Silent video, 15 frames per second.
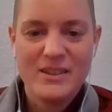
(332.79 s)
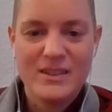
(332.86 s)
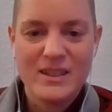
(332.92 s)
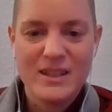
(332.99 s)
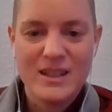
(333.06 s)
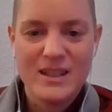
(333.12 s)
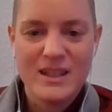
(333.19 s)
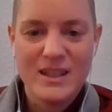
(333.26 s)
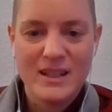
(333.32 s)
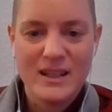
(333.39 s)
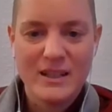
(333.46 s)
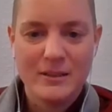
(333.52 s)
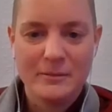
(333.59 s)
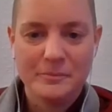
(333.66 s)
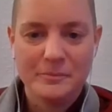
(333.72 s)
the
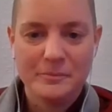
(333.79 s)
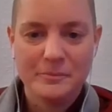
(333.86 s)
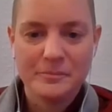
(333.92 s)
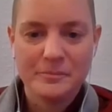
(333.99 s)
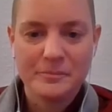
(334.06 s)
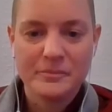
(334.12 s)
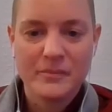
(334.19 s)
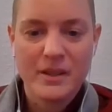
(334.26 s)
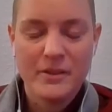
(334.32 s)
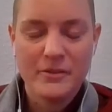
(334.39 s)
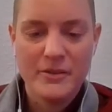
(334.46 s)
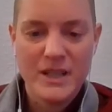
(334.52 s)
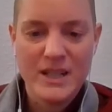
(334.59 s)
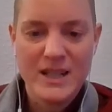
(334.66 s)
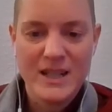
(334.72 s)

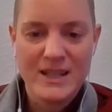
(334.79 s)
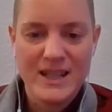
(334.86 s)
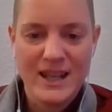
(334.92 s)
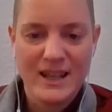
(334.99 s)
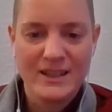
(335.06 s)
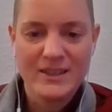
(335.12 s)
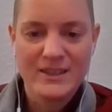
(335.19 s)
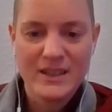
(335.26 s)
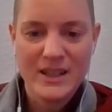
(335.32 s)
Vinaya text.